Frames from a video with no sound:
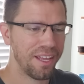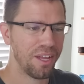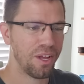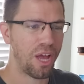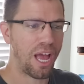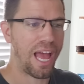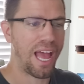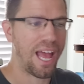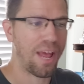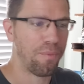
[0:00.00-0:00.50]

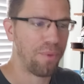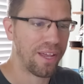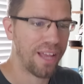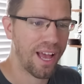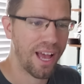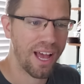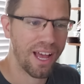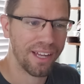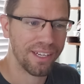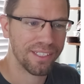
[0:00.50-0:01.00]
And we
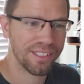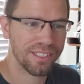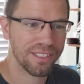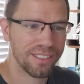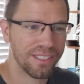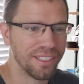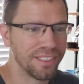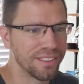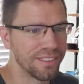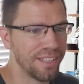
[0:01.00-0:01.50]
got,
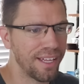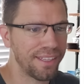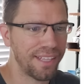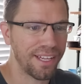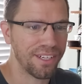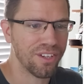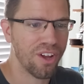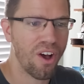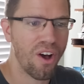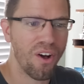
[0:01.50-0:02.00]
it's not
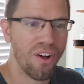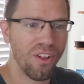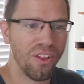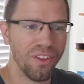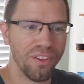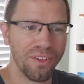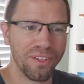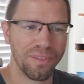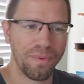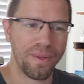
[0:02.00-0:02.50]
that
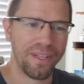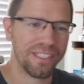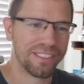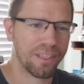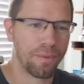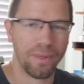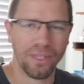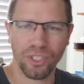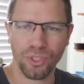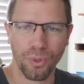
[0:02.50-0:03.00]
tall, I mean it's
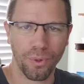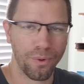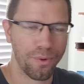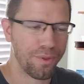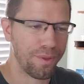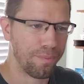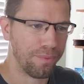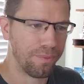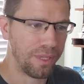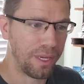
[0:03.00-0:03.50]
going to be shorter
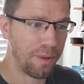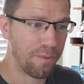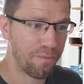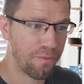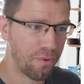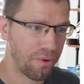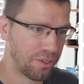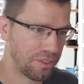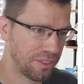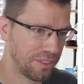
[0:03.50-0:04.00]
than Millennium
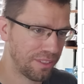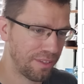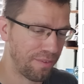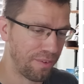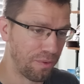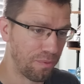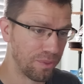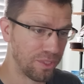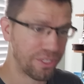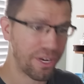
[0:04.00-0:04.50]
Force. If
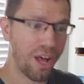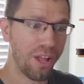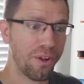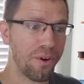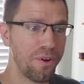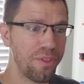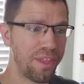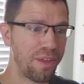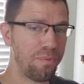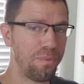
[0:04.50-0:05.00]
it was taller,
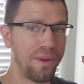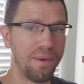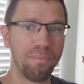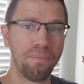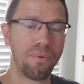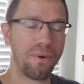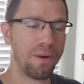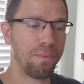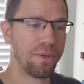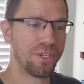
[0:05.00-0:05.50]
then we'd
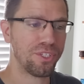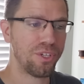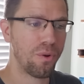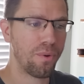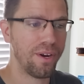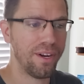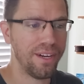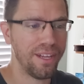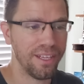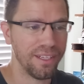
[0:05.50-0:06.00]
pretty much know
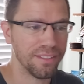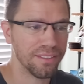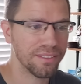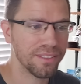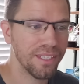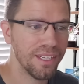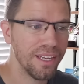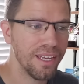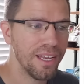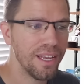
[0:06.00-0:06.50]
what it is.
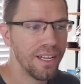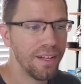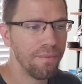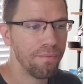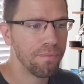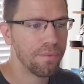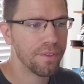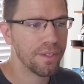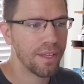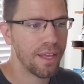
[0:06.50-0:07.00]

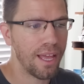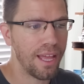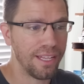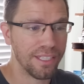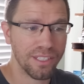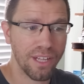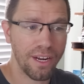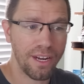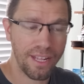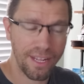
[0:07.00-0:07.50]
It is
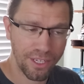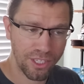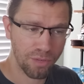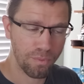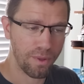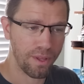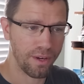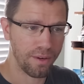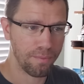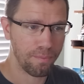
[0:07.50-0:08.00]
not an
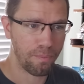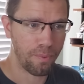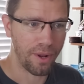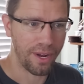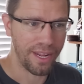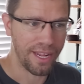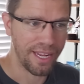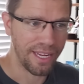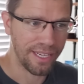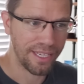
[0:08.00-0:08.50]
Intamin, but
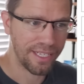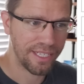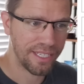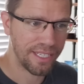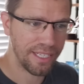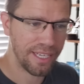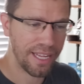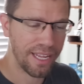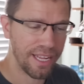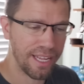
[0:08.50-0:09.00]
it
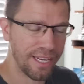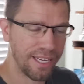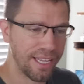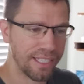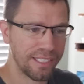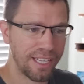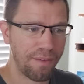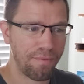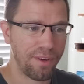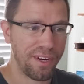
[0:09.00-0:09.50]

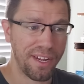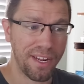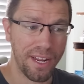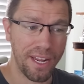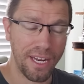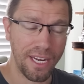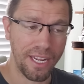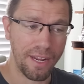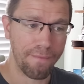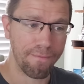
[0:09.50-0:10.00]
doesn't have
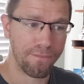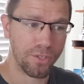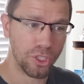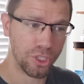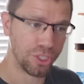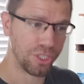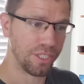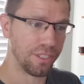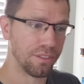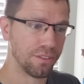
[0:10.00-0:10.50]
any
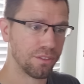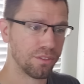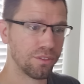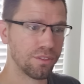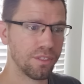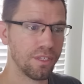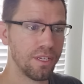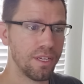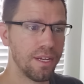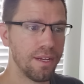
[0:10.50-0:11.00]
inversions.
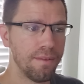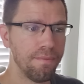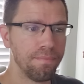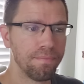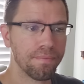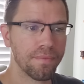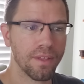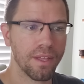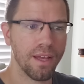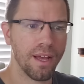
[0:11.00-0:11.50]

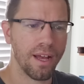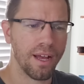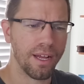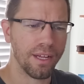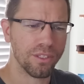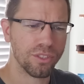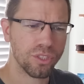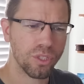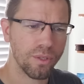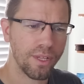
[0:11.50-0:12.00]

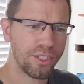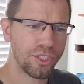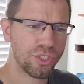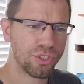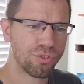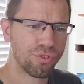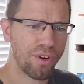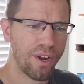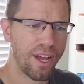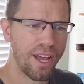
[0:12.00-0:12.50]
So let's
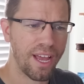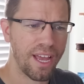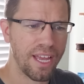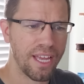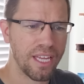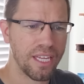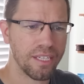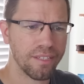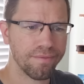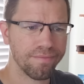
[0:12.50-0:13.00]

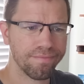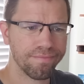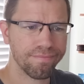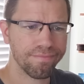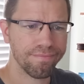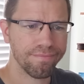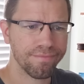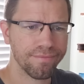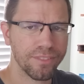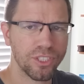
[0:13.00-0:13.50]
try
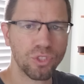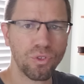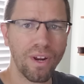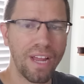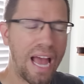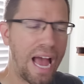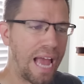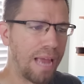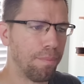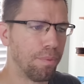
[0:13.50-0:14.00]
a
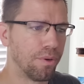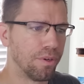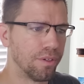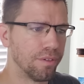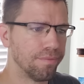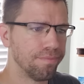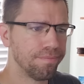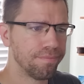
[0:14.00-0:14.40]
Hyper.